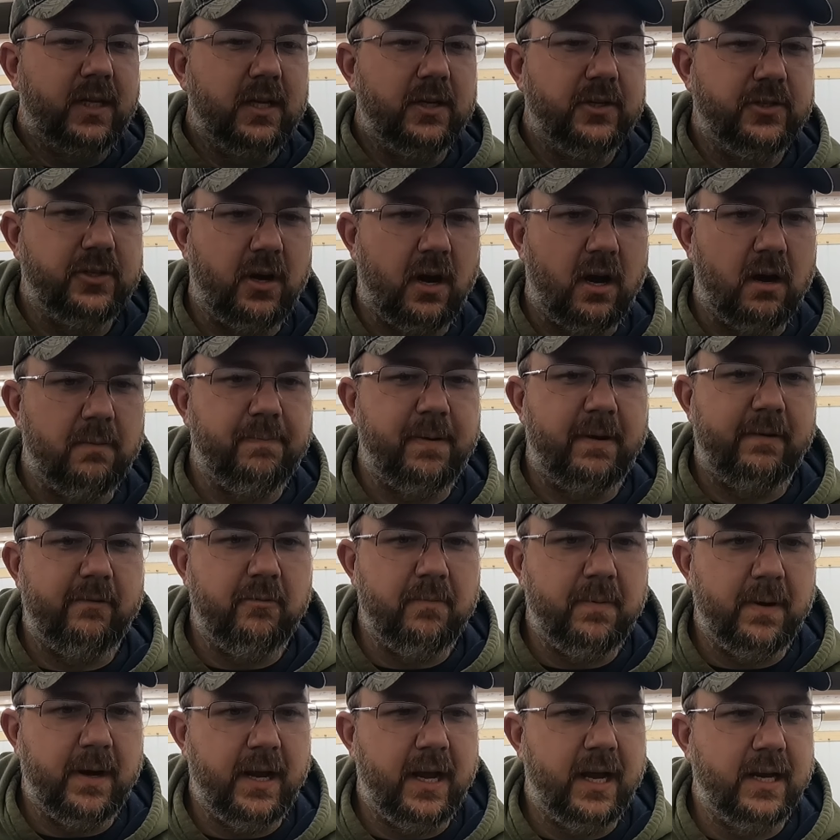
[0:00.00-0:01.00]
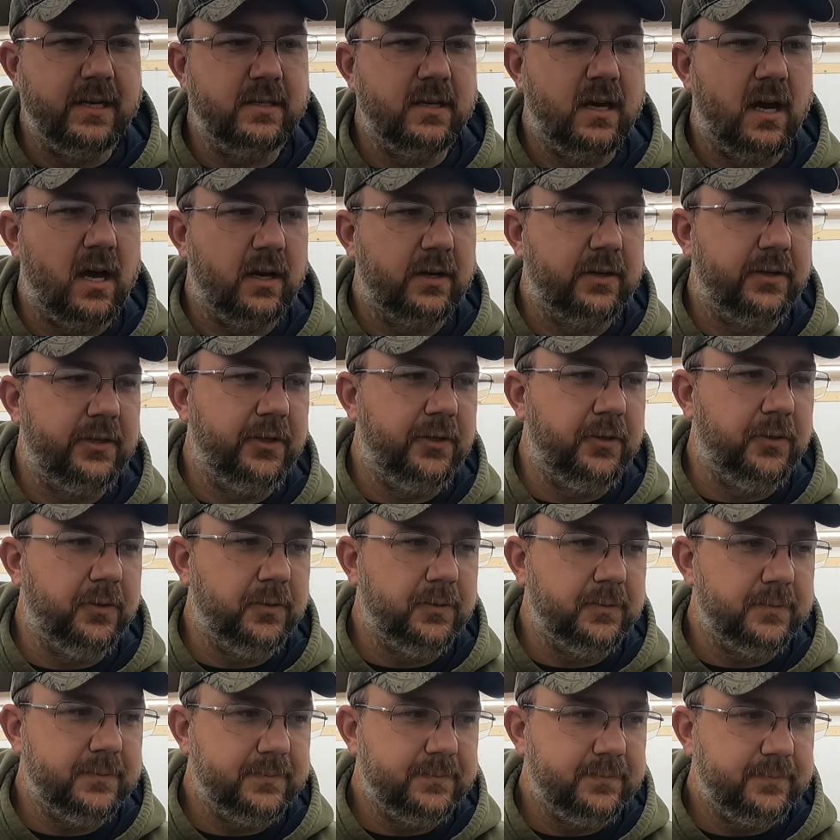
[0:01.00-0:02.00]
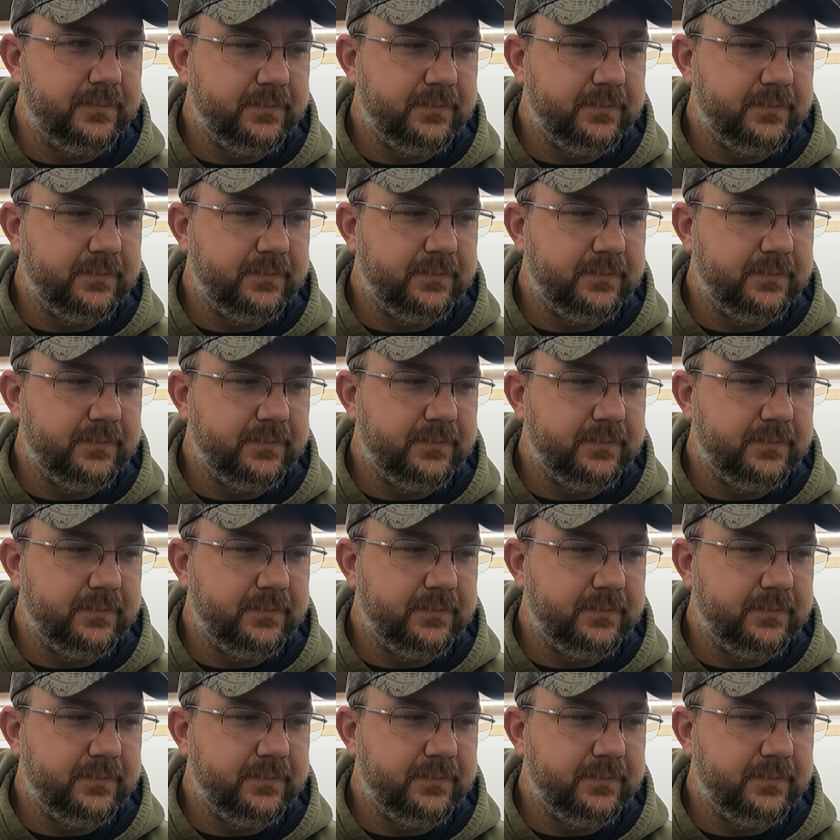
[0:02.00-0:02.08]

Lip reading: Sharp, everybody I talked to